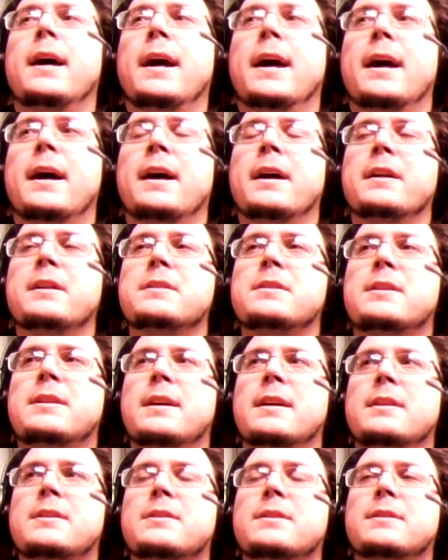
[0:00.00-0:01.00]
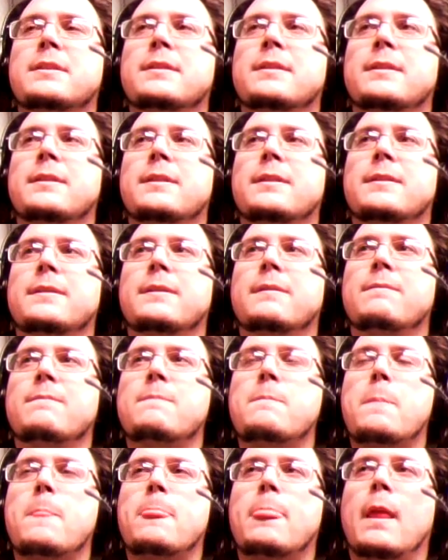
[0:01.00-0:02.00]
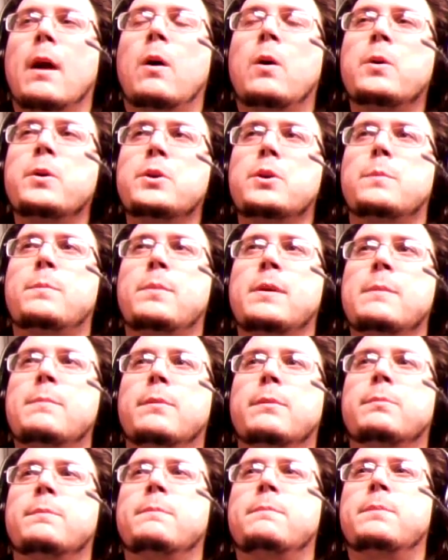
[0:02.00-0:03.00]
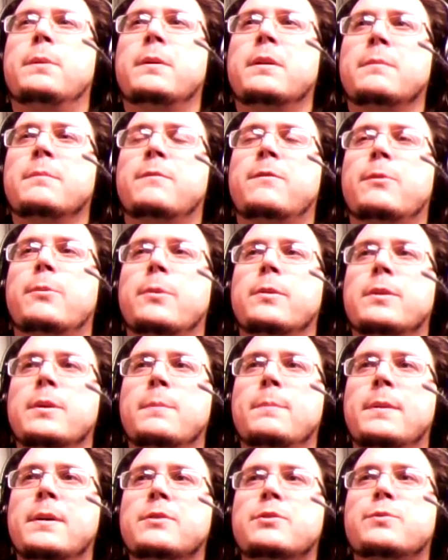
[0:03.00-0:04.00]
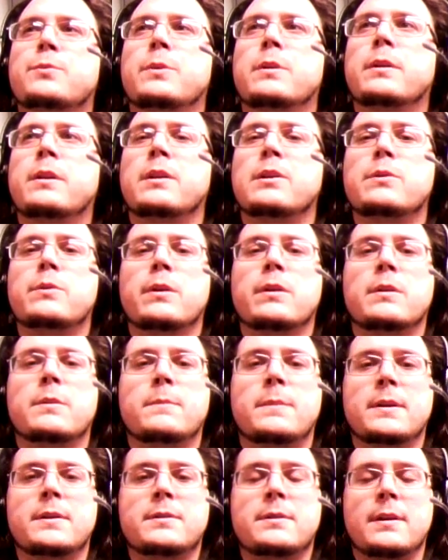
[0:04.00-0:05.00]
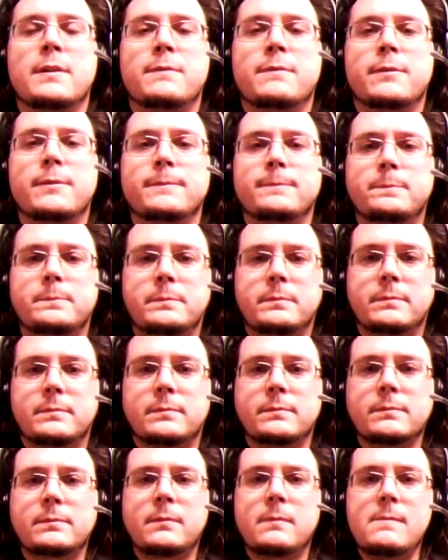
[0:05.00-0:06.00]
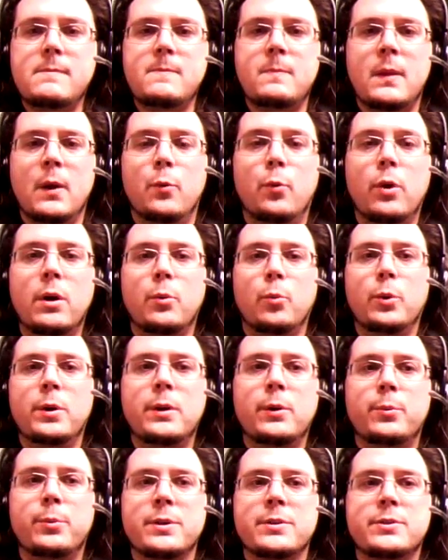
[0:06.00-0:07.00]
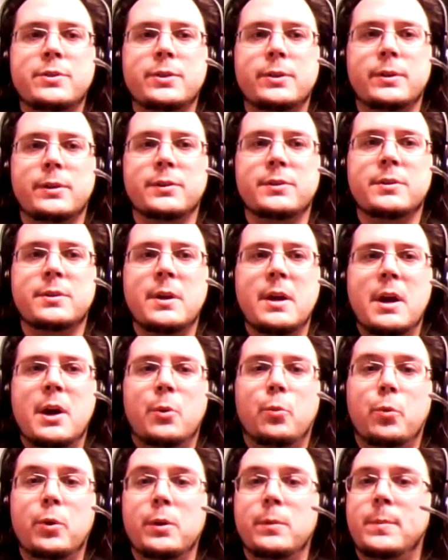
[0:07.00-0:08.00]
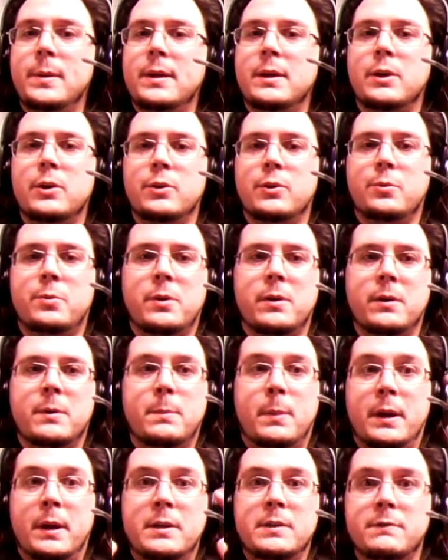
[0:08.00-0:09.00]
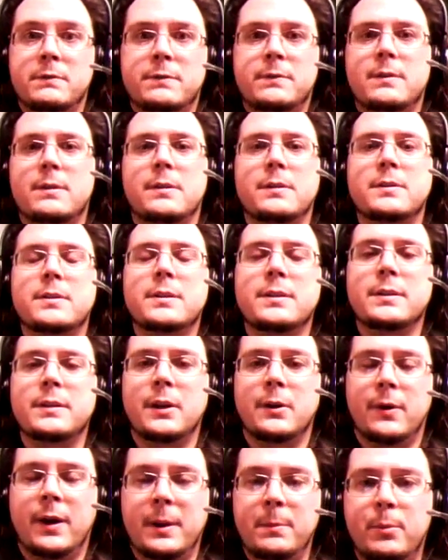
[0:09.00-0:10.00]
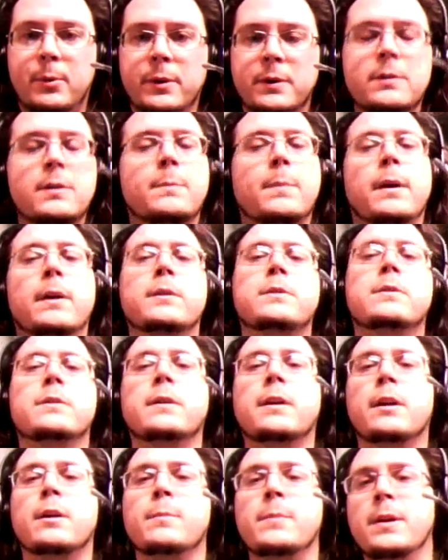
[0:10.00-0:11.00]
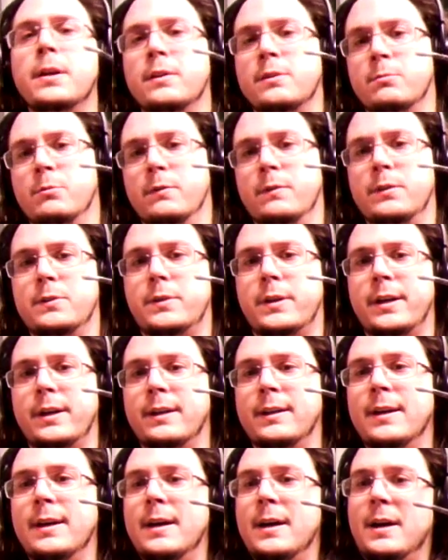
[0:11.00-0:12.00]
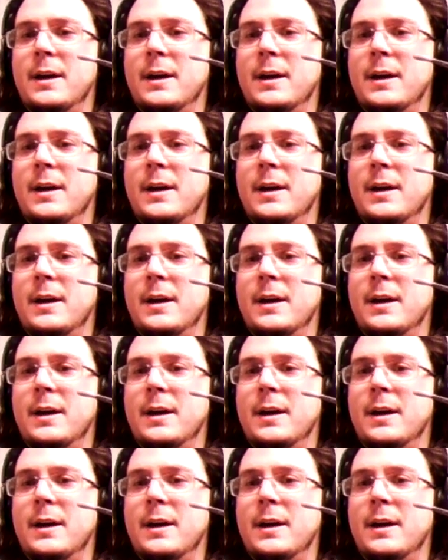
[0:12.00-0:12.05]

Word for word: and get all your people putting forward their best work and doing their best effort, what will result will be a good work by default. You know, I point to the Pirates of the Caribbean movies, right?